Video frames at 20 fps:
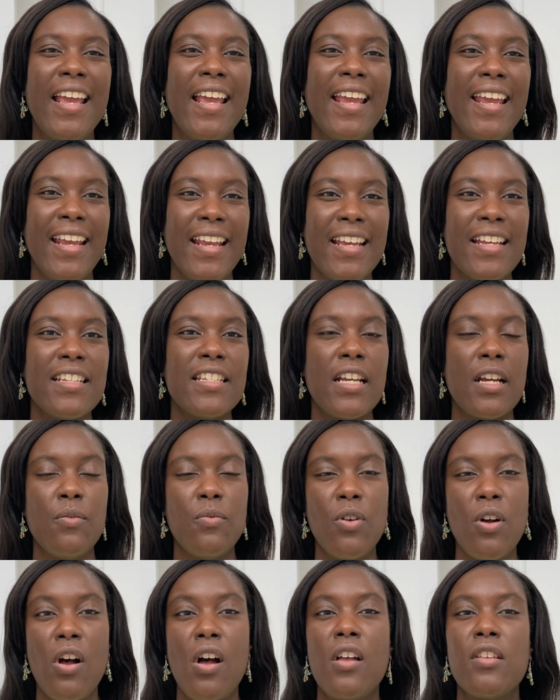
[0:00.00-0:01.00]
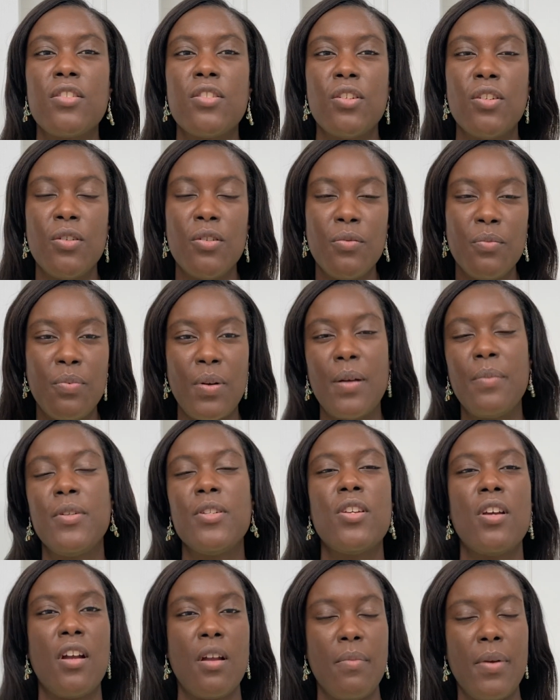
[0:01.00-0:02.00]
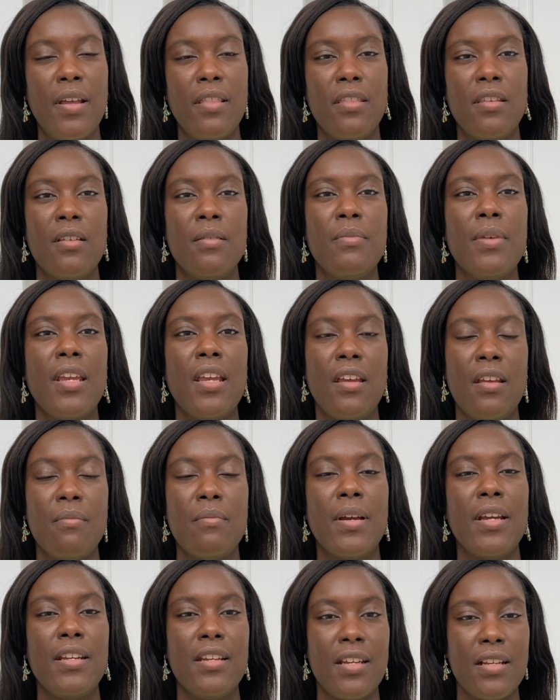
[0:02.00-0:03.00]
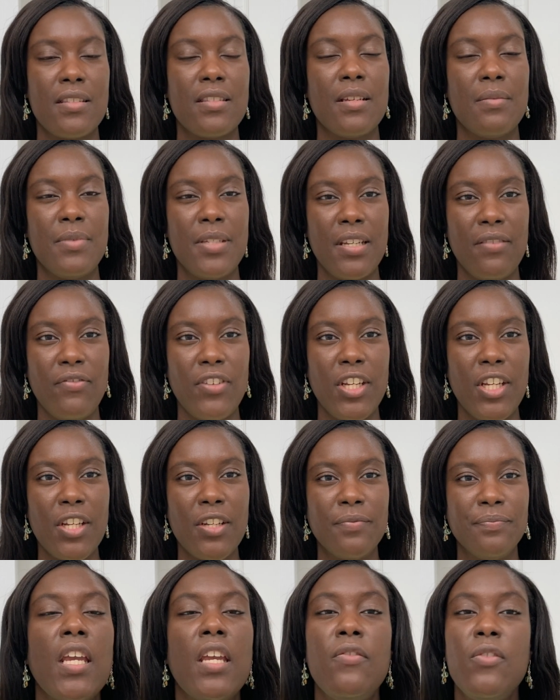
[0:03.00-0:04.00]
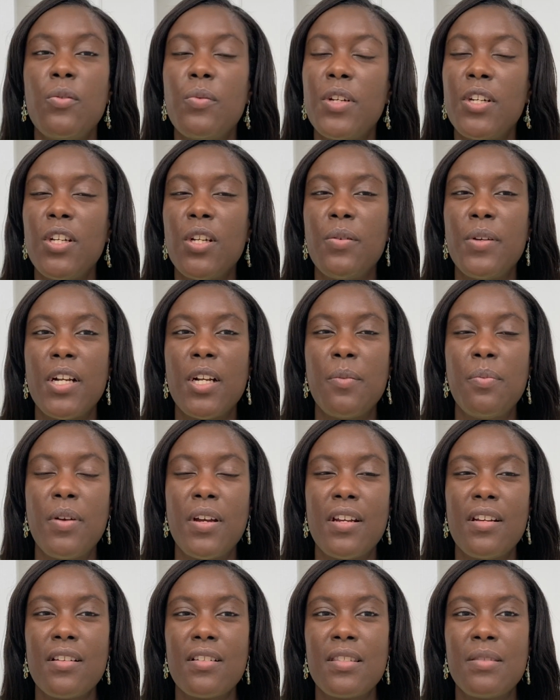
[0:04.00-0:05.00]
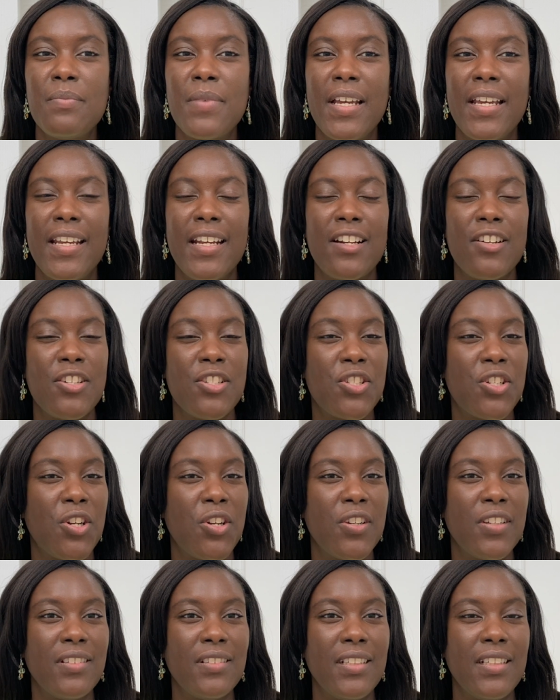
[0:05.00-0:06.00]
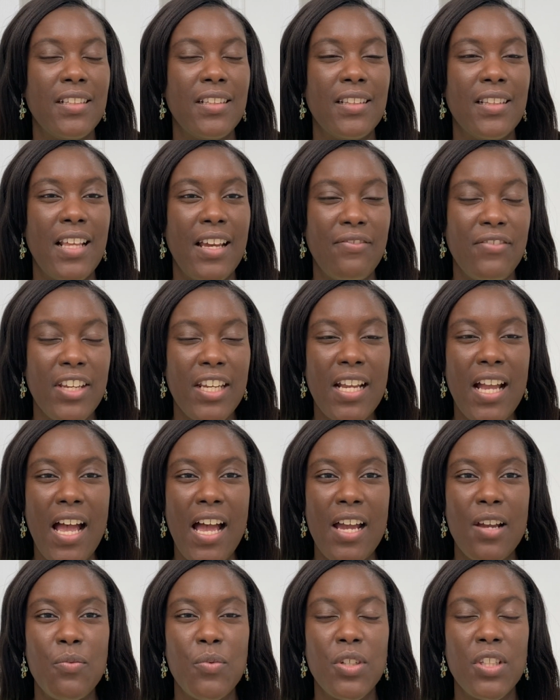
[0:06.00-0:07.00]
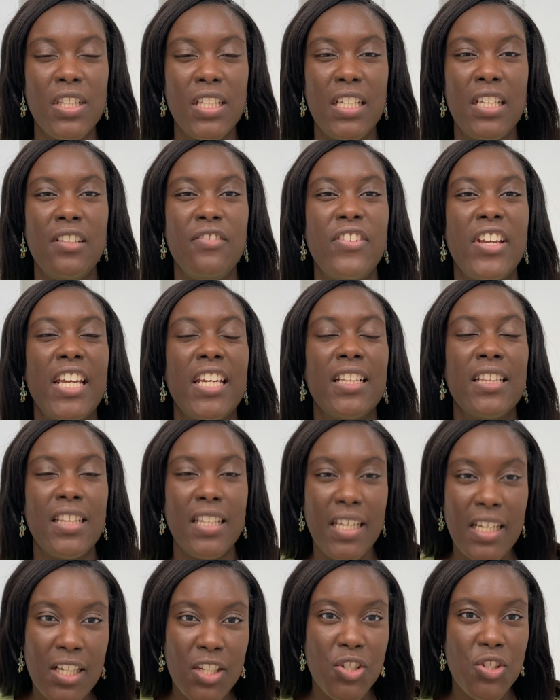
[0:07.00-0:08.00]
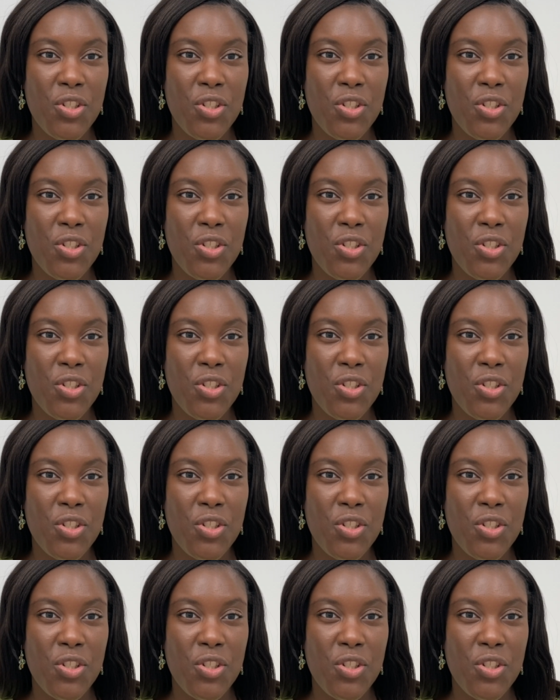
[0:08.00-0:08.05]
And I will also probably talk about them in my next update video. If you want to know hair products my hair is currently loving, I will leave a link